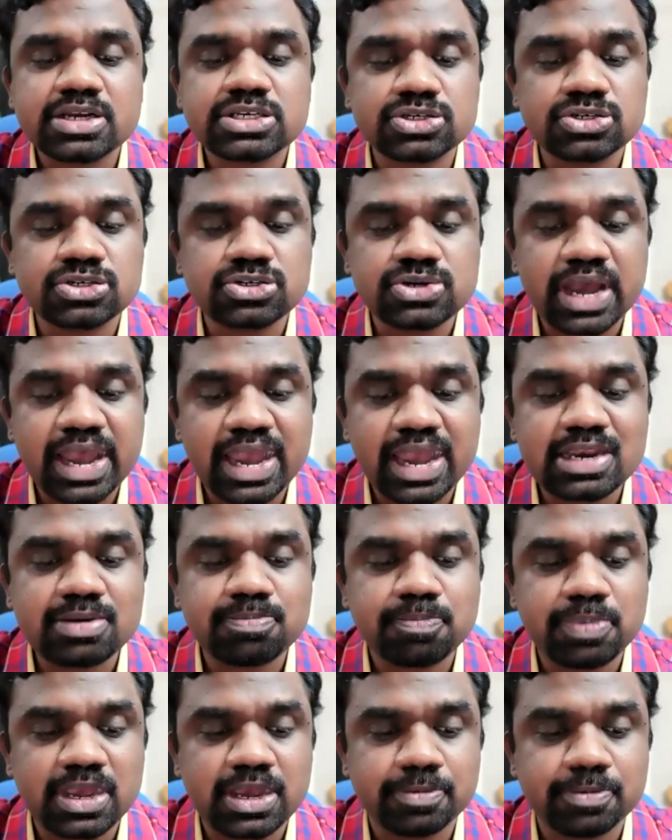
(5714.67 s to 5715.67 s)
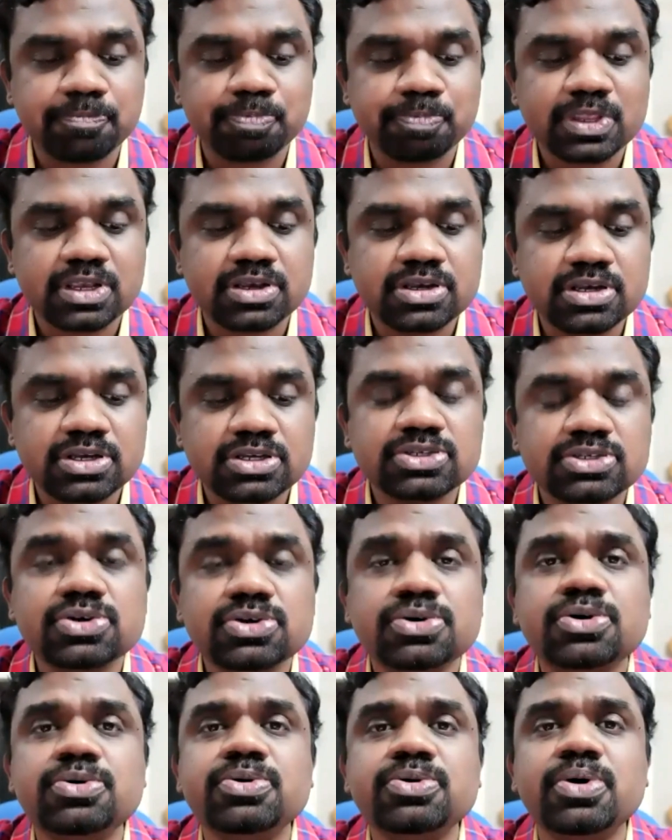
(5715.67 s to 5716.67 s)
to 8 p.m.
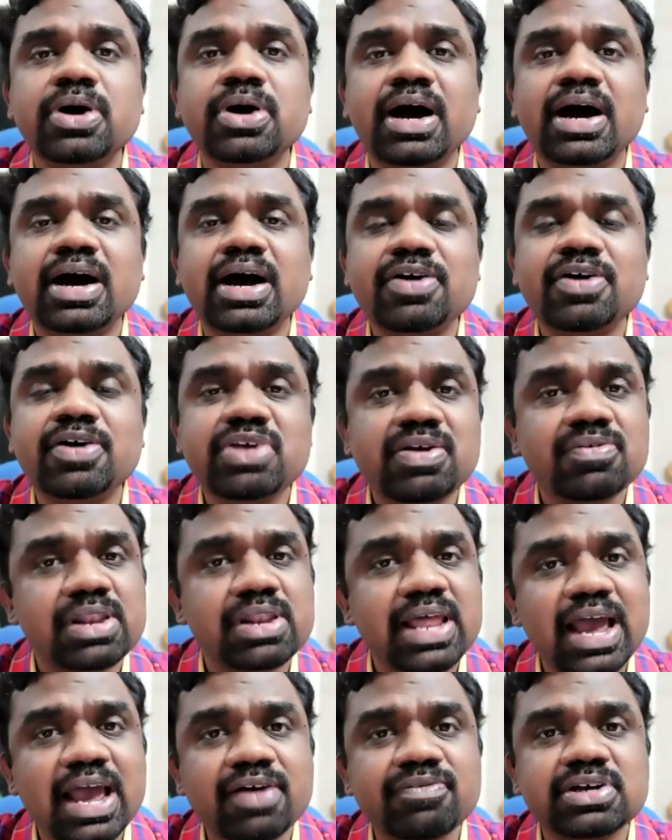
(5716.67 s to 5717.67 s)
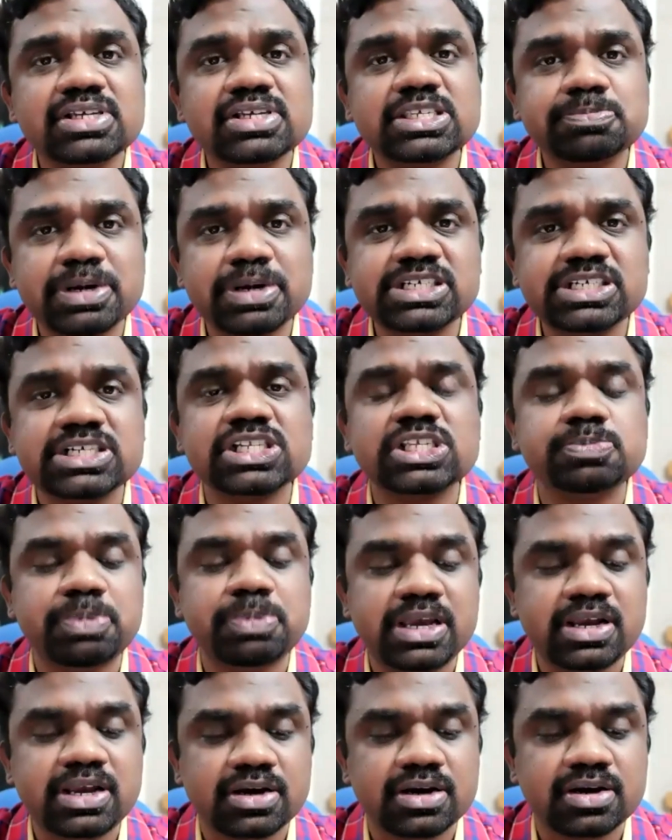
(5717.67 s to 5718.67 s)
So we will have a special
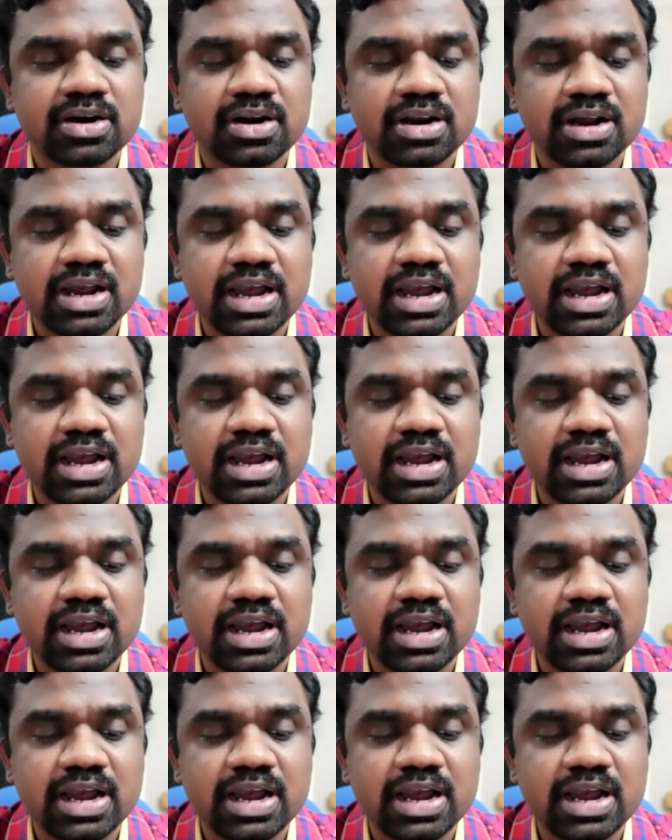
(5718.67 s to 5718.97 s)
speaker,